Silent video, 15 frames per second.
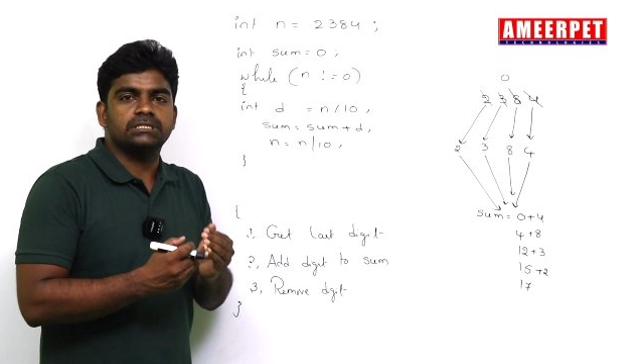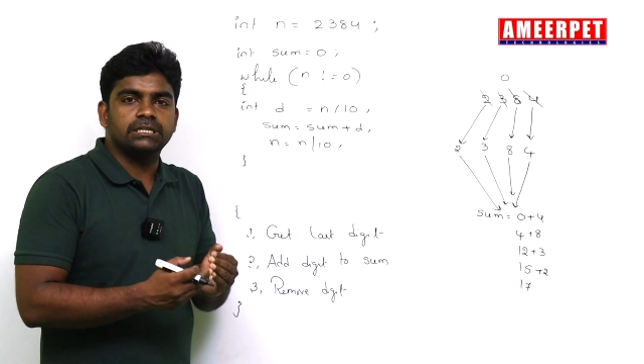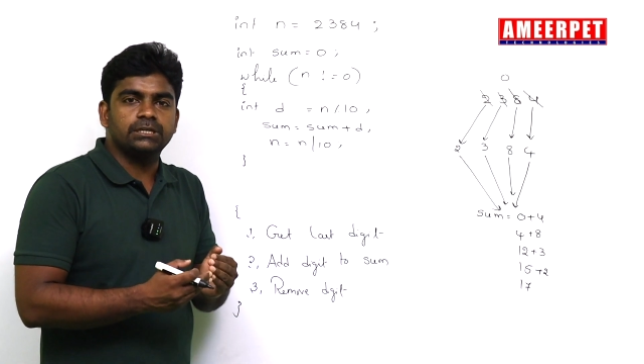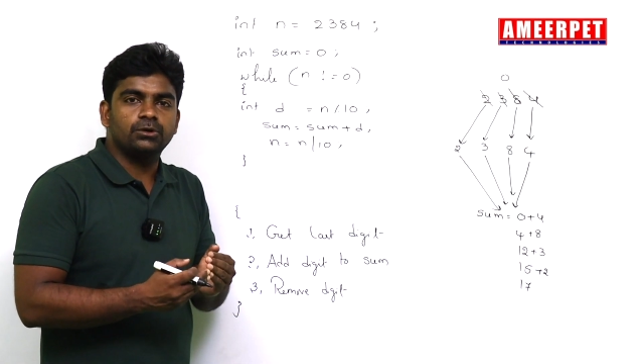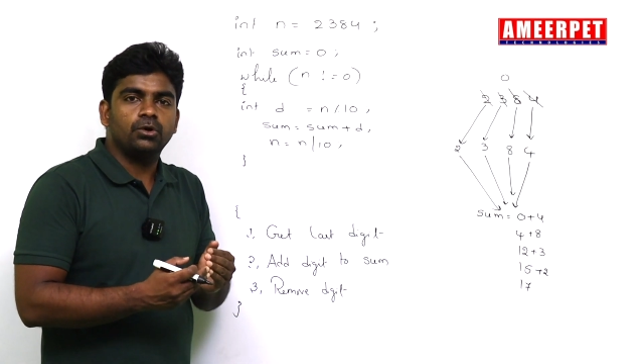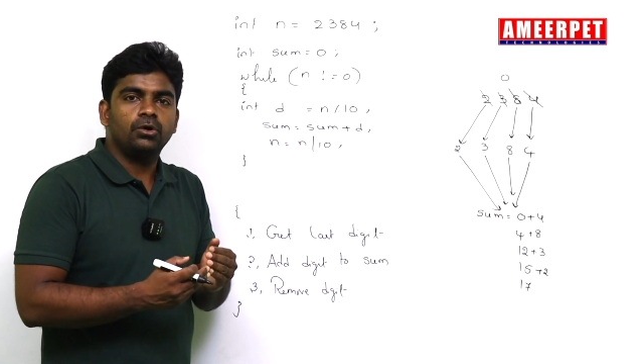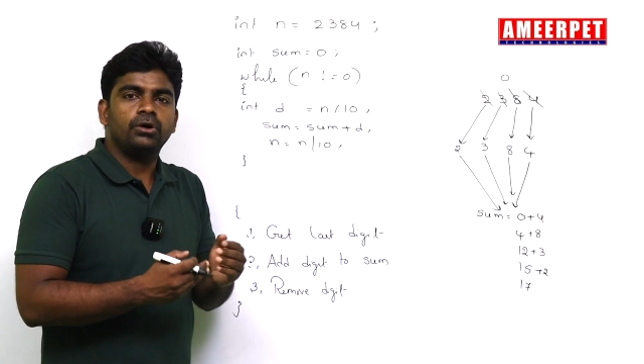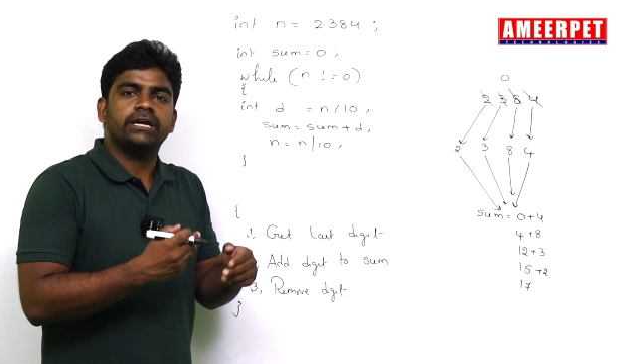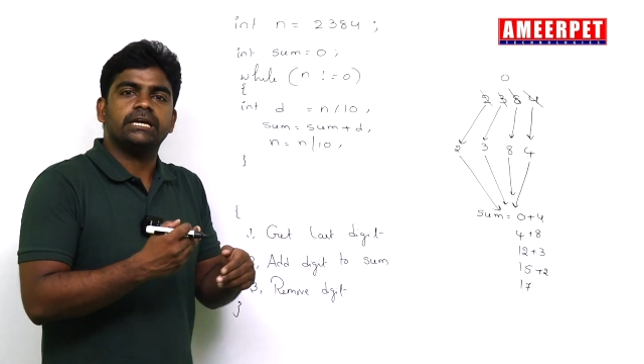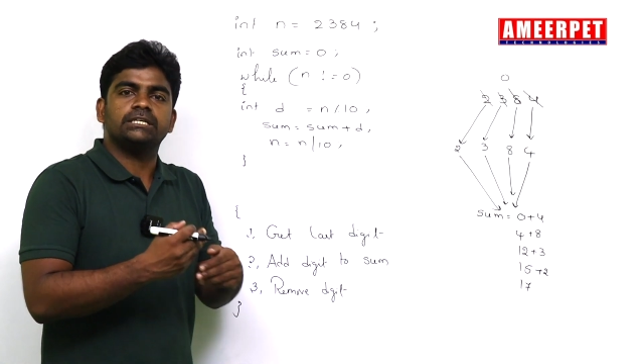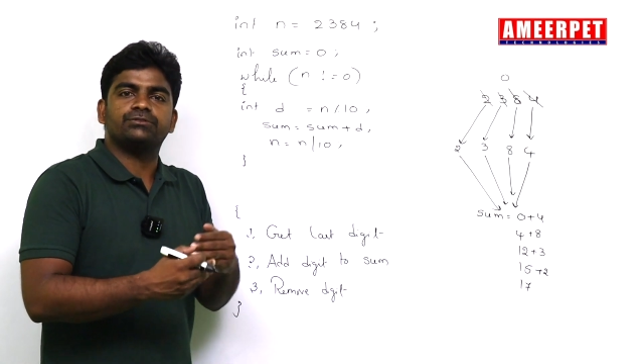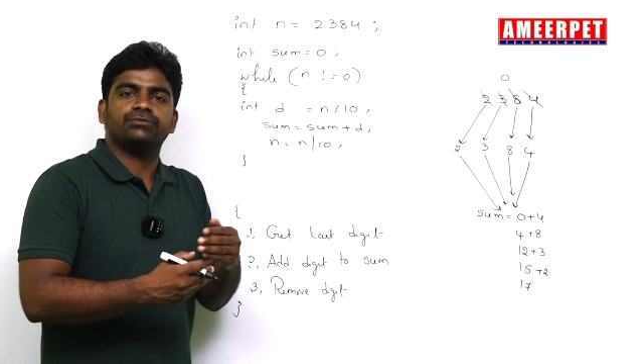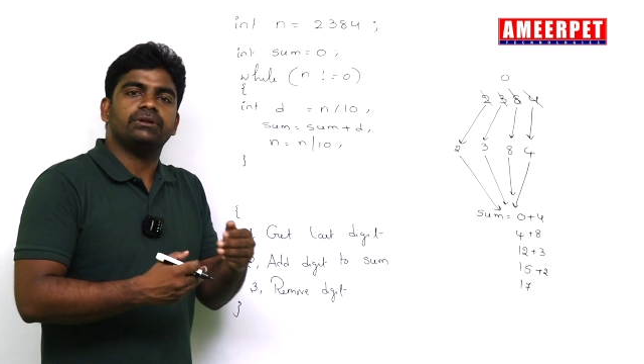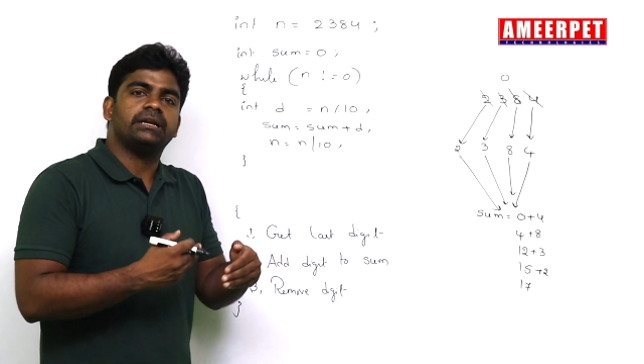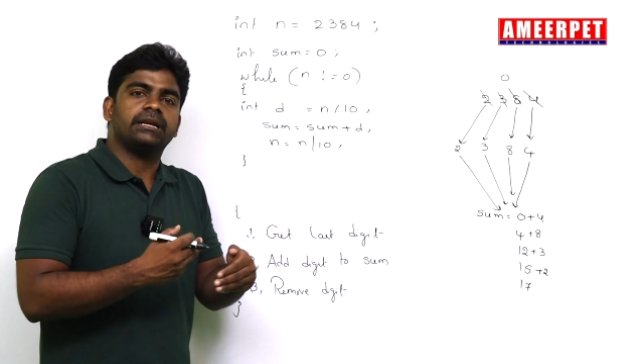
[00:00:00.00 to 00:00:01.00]
0,
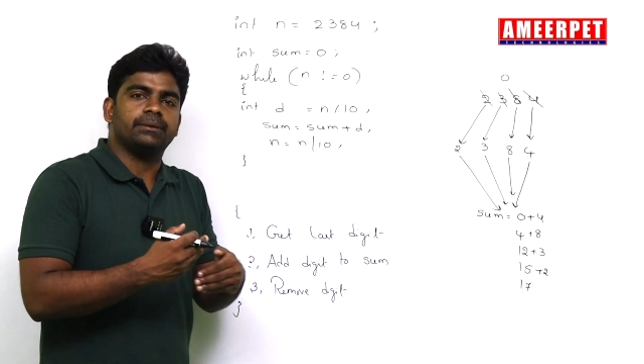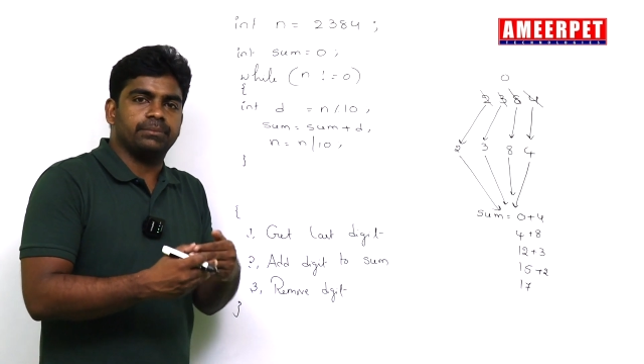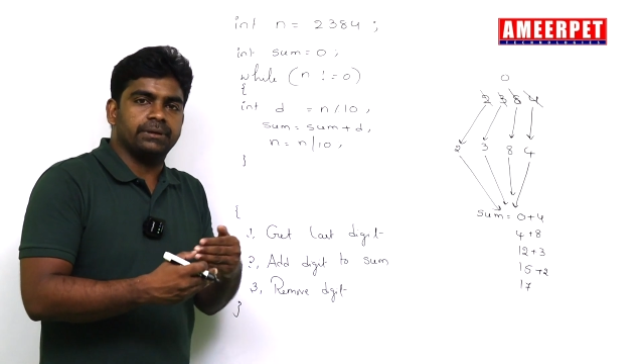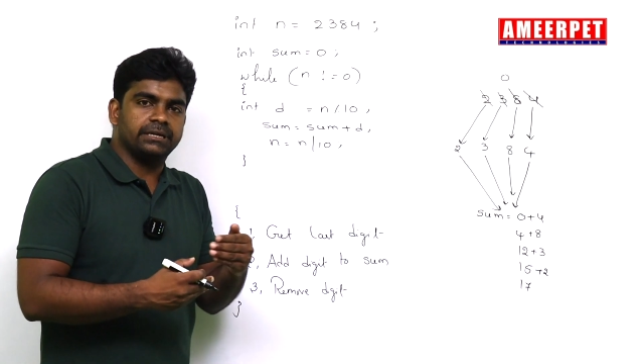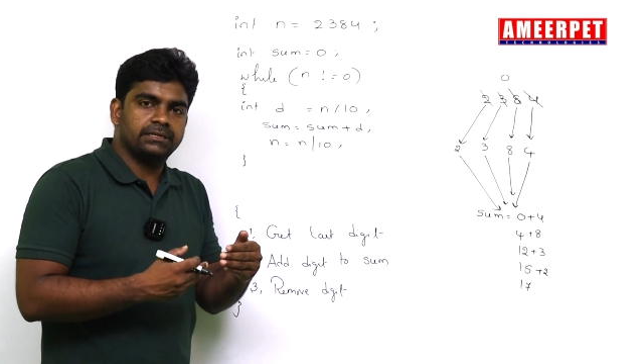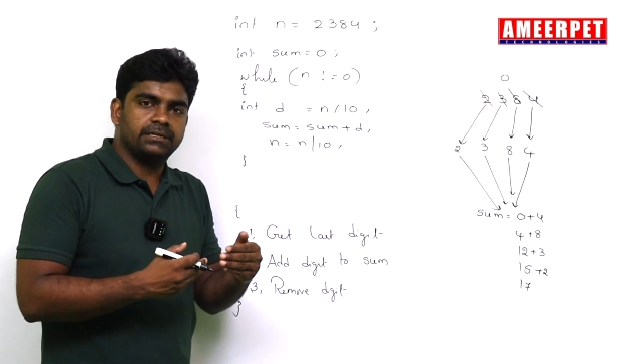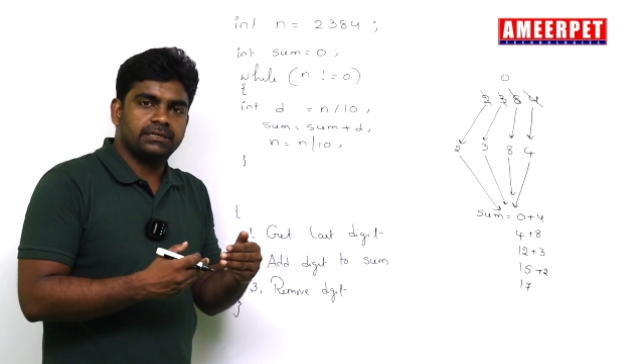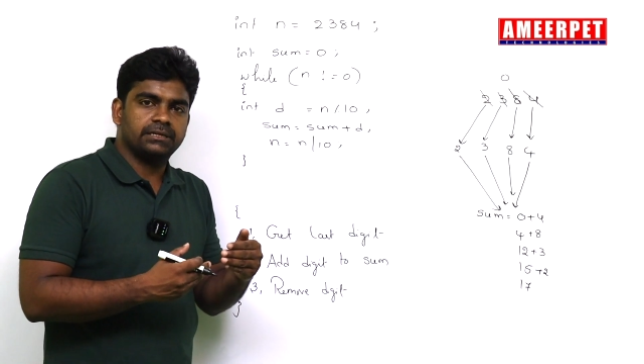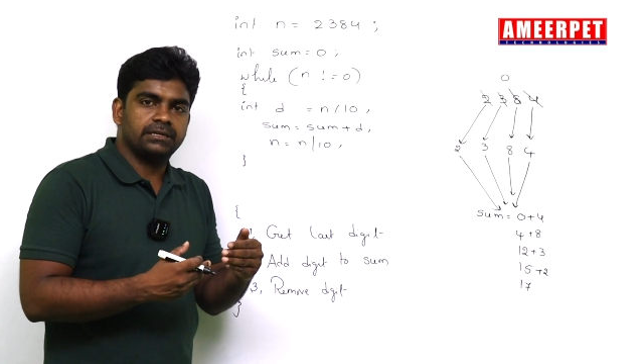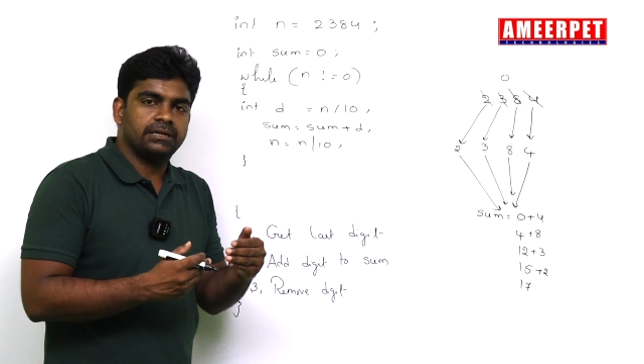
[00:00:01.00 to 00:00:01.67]
it will repeat.